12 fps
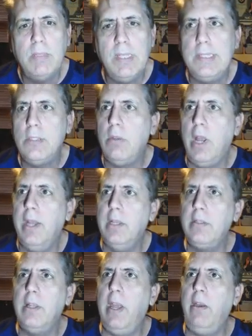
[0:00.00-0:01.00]
That's right.
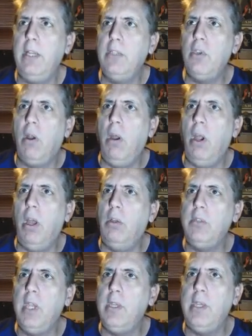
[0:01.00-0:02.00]
This is Larry
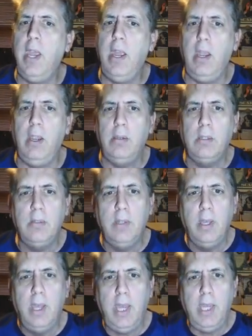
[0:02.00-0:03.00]
Zorro. Take care.
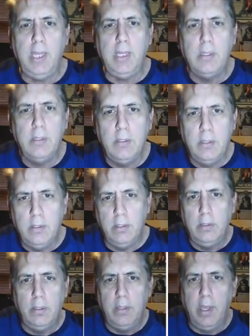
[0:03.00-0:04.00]
Hey,
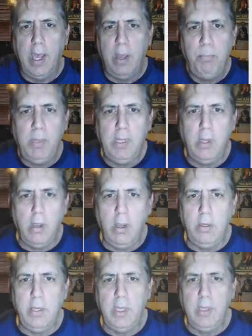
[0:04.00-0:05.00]
happy
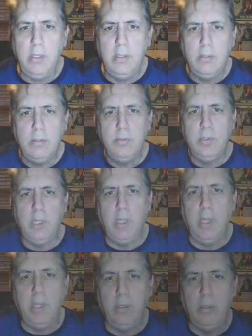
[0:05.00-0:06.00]
gardening. See you
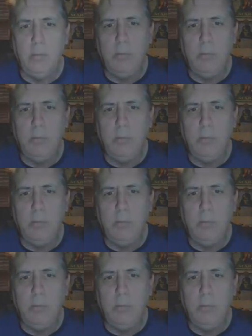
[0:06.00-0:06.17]
later.